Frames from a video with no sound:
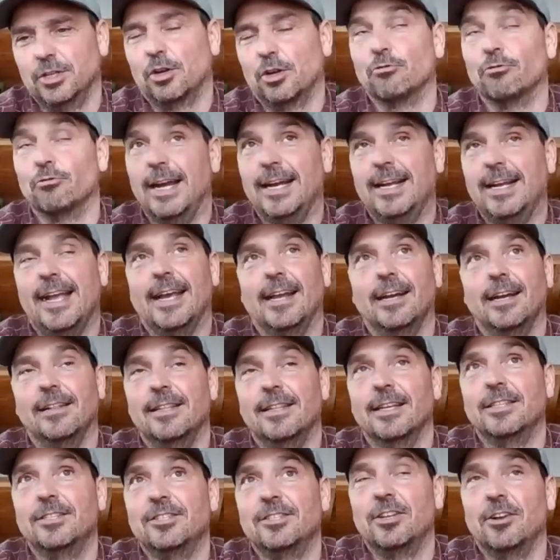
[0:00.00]
are great
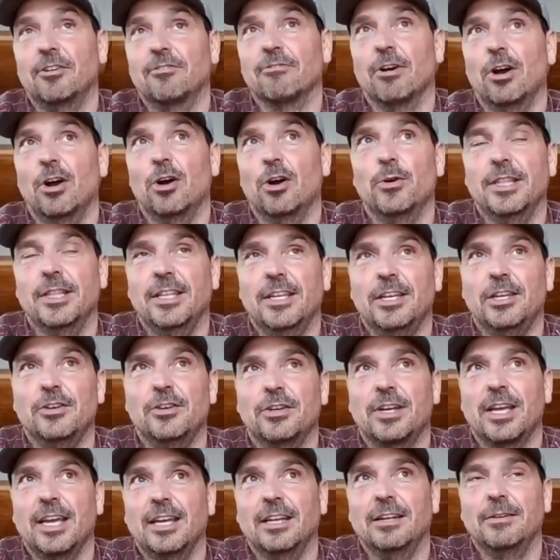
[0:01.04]
candidates to grow, and
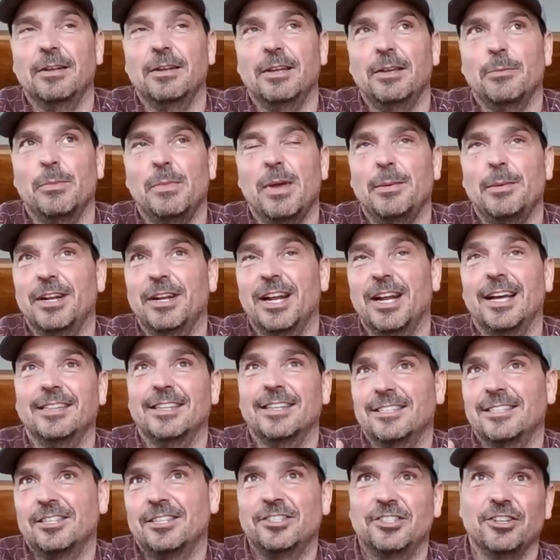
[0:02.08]
you maybe not
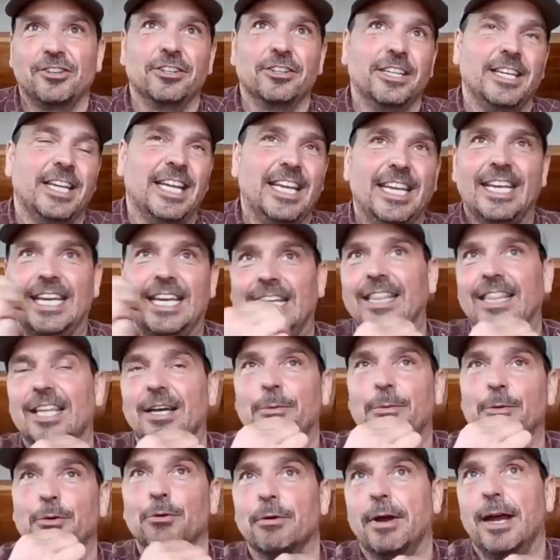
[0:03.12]
necessarily eat
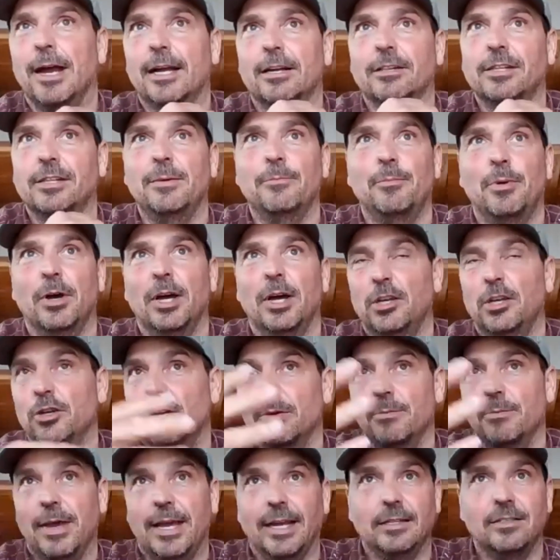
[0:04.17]
them directly, but you
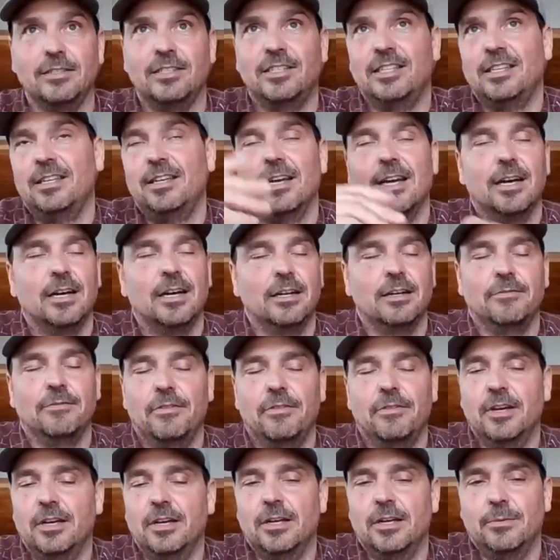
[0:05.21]
can make tea out of
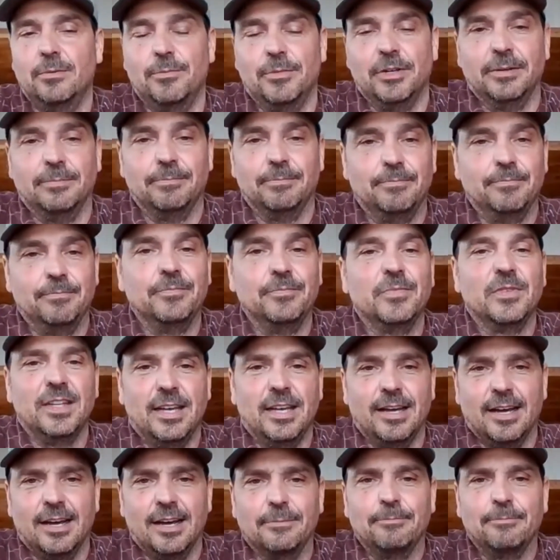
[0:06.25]
them, and
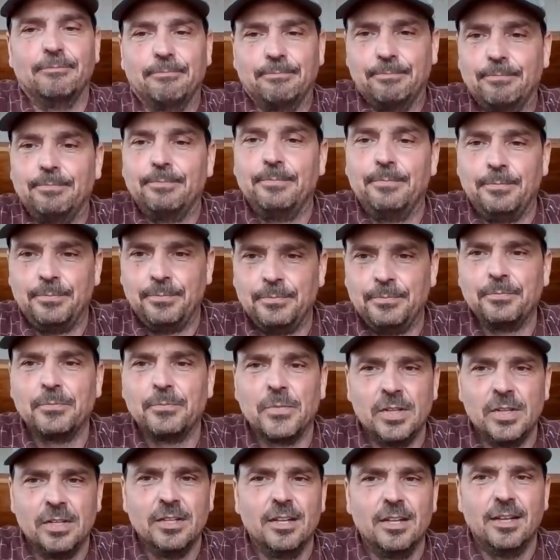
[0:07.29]
yeah.
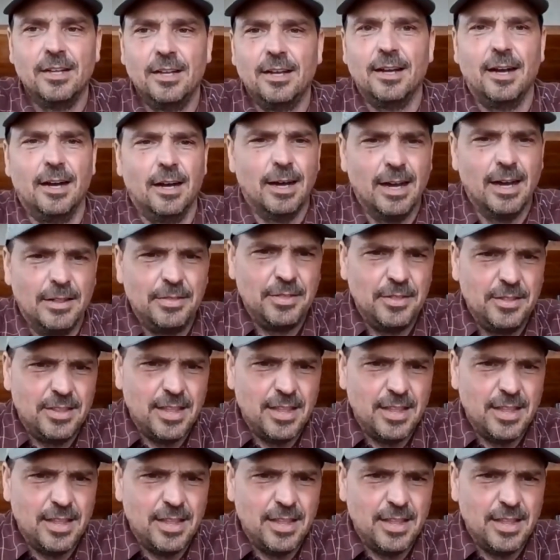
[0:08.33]
I